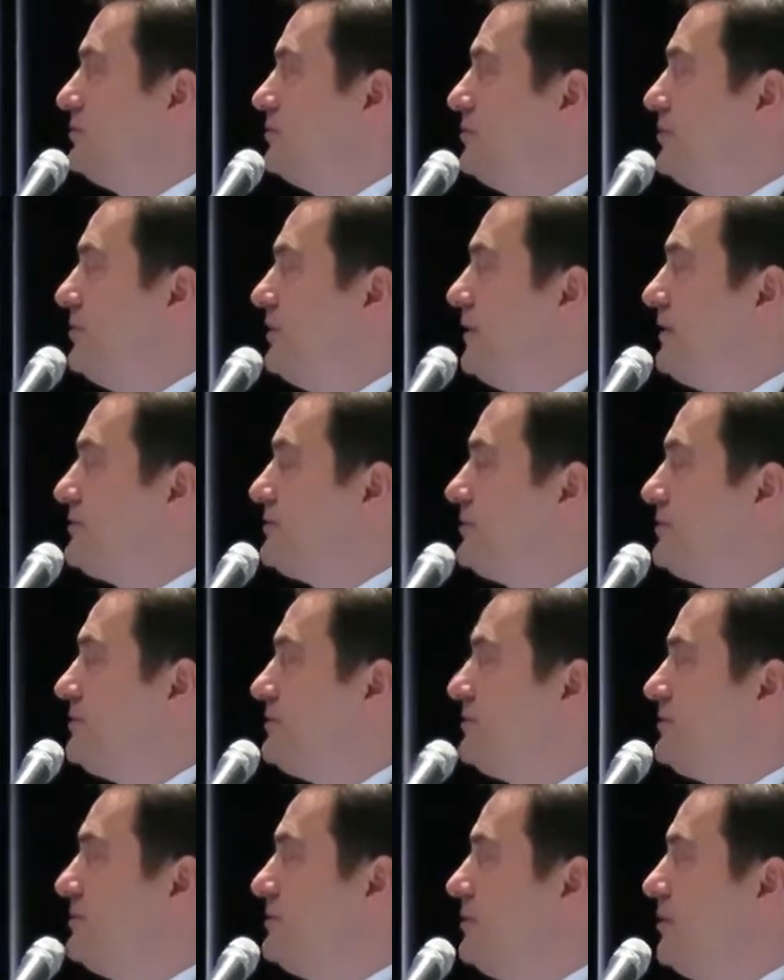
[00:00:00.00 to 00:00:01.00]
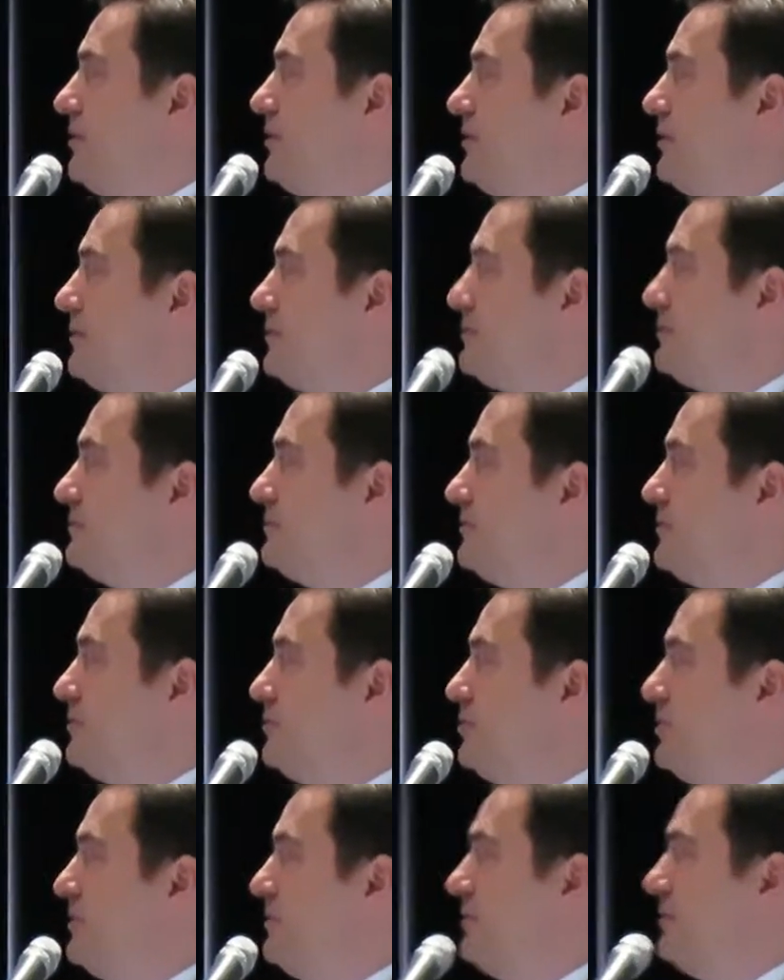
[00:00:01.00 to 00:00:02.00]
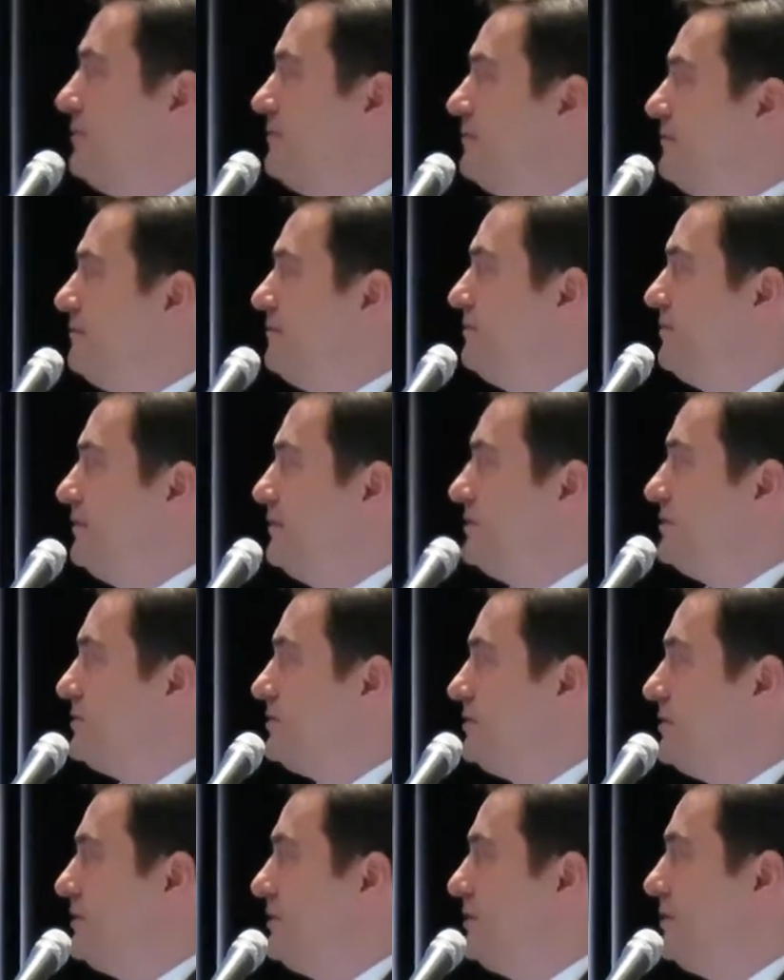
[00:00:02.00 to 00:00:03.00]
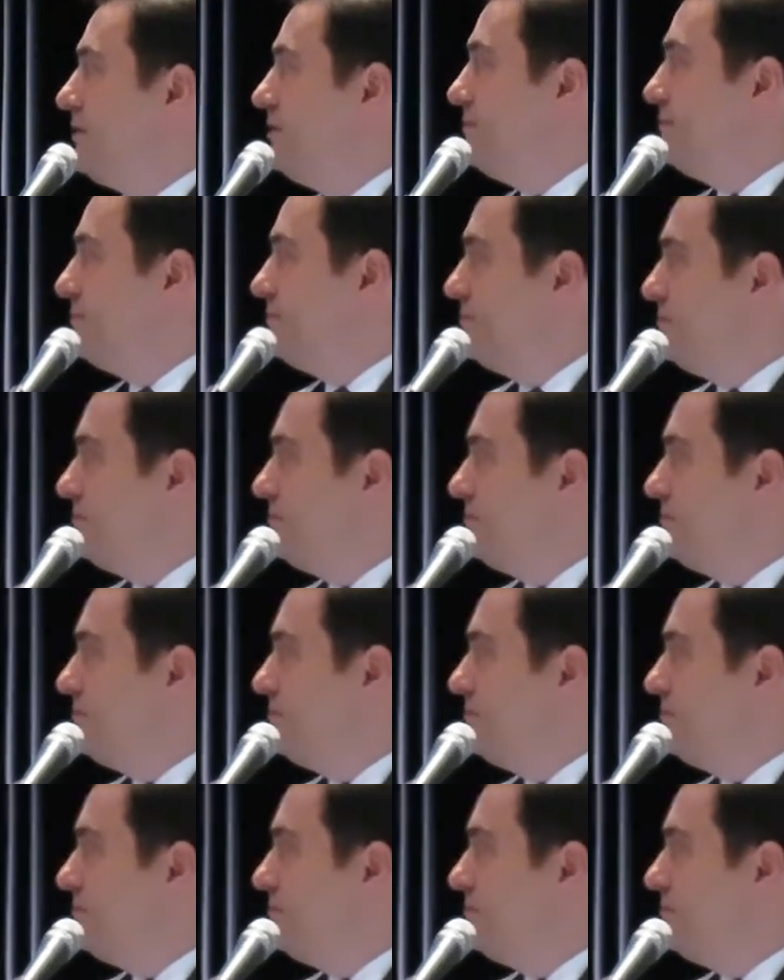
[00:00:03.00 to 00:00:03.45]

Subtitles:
The urethra is going to be finished here.